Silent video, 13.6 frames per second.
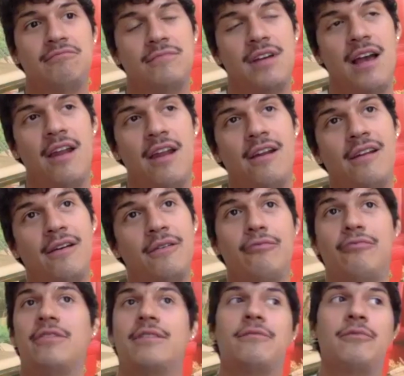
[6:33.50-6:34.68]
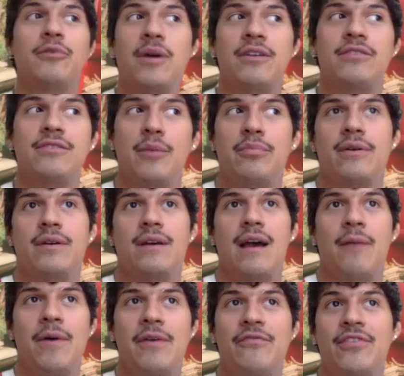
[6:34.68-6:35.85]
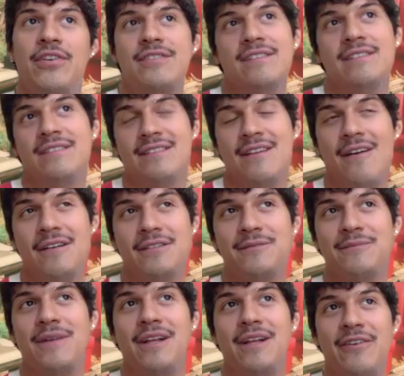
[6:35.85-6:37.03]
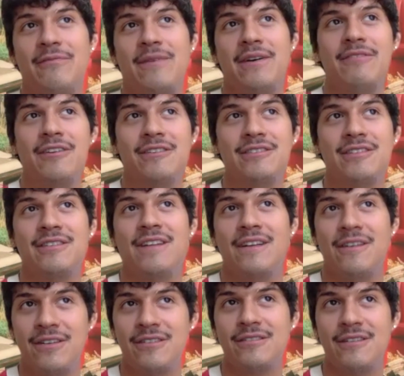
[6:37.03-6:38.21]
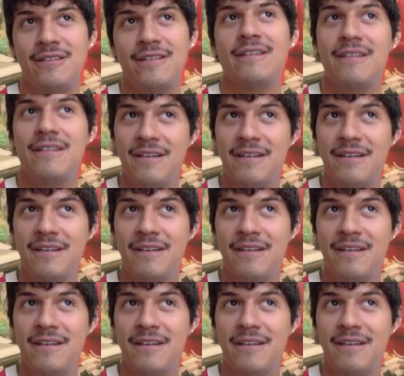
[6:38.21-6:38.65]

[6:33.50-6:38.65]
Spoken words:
I don't know. We might drop it. My verse is awesome. I love my verse on her song.